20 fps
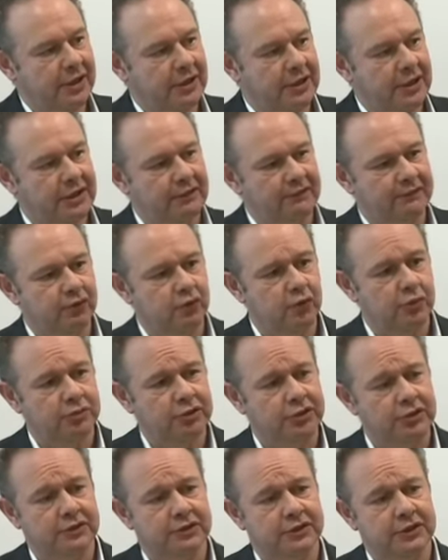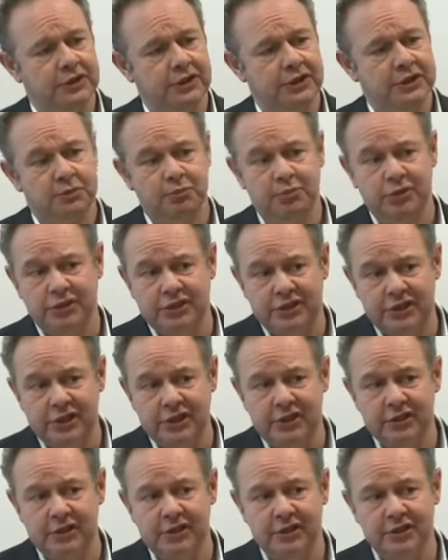the informed user is
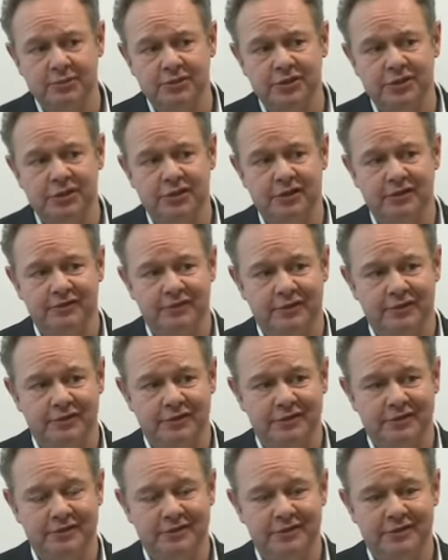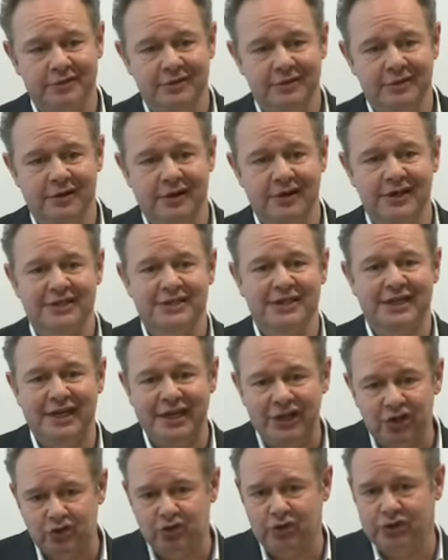particularly observant and is
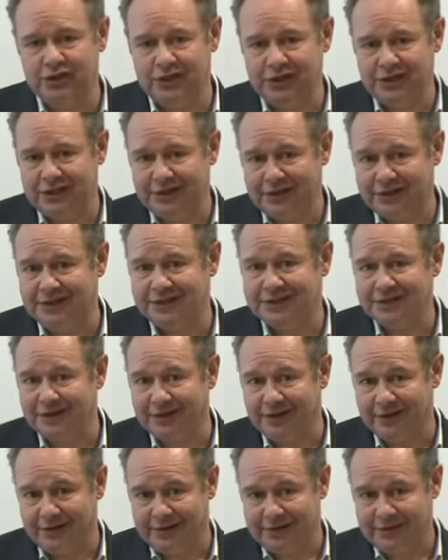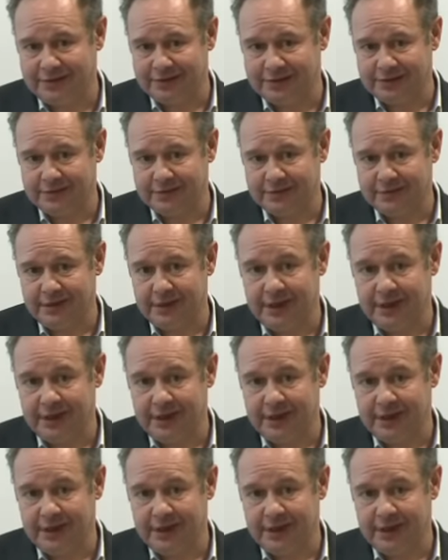interested in designs,